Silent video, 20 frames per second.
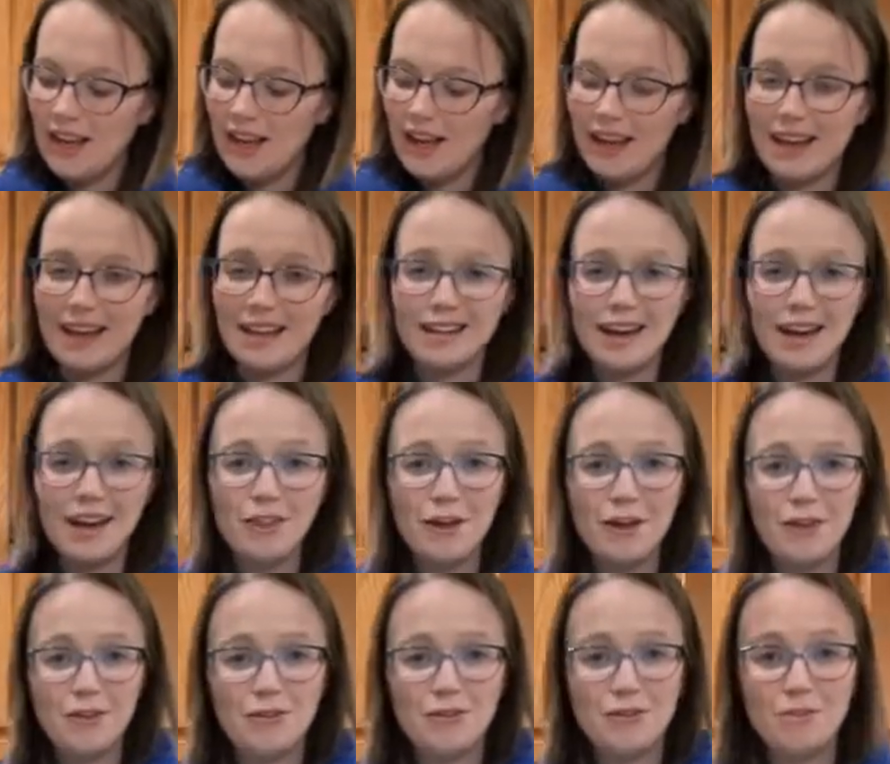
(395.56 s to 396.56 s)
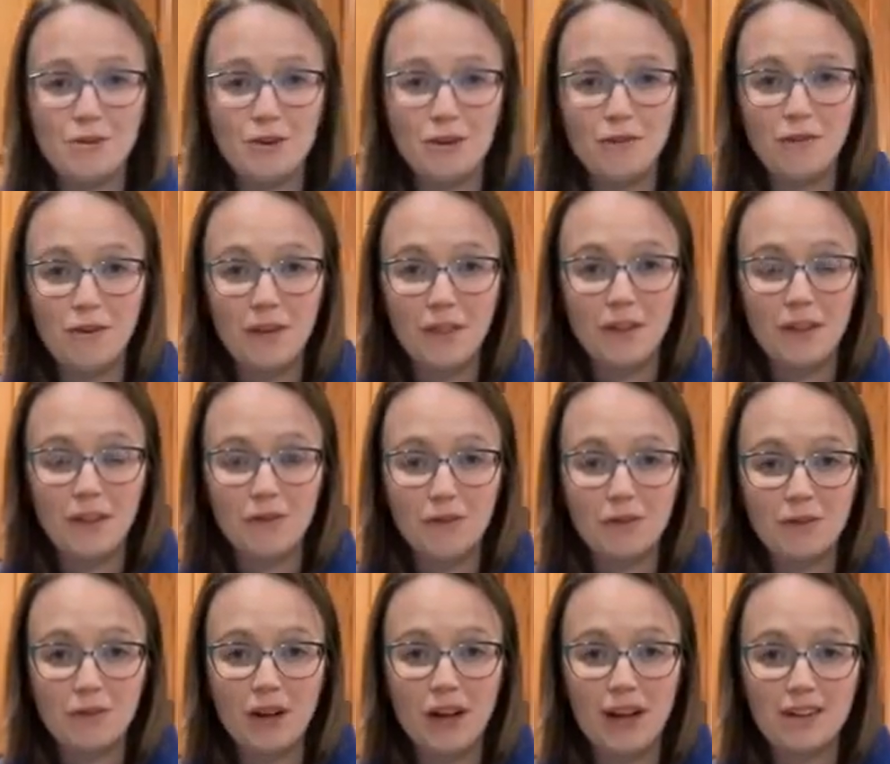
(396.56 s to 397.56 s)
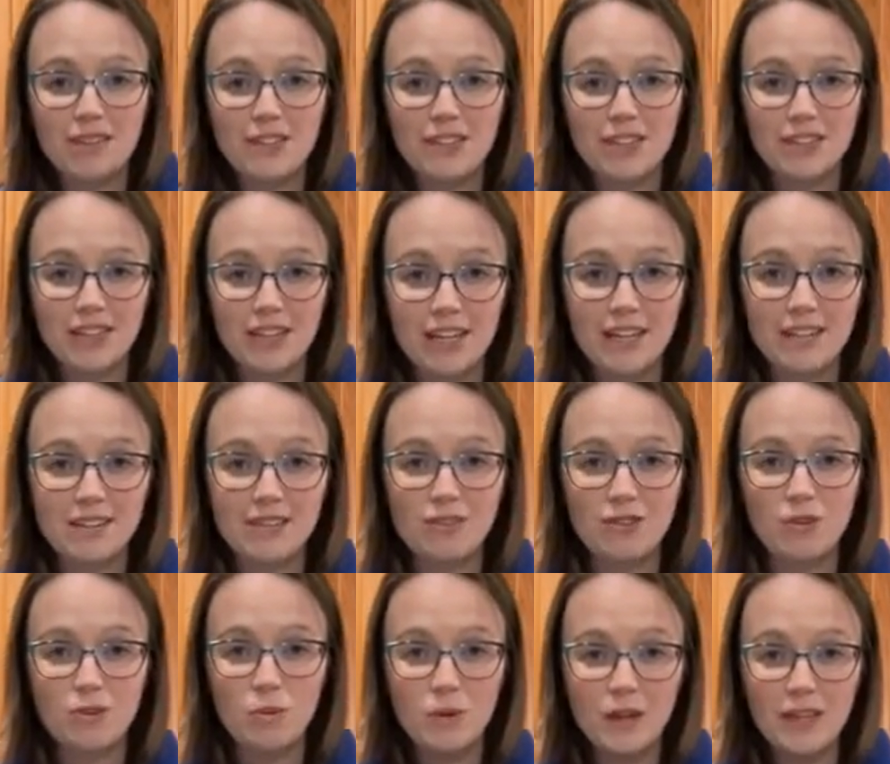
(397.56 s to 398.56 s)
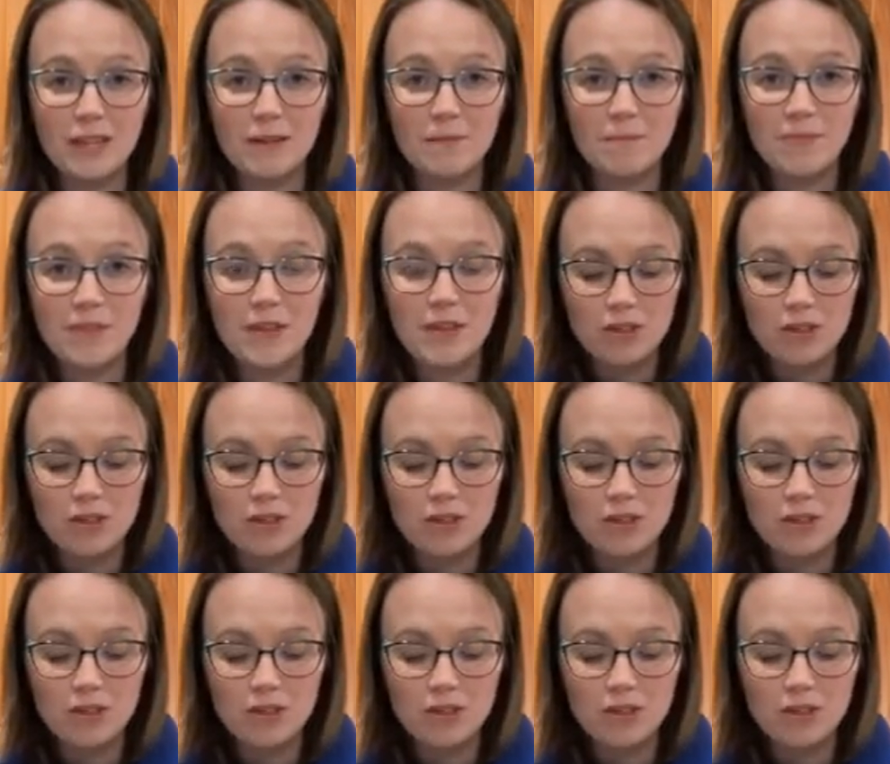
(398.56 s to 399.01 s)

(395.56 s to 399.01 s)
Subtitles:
and I thought this would be a fun thing for you to have a chance to win.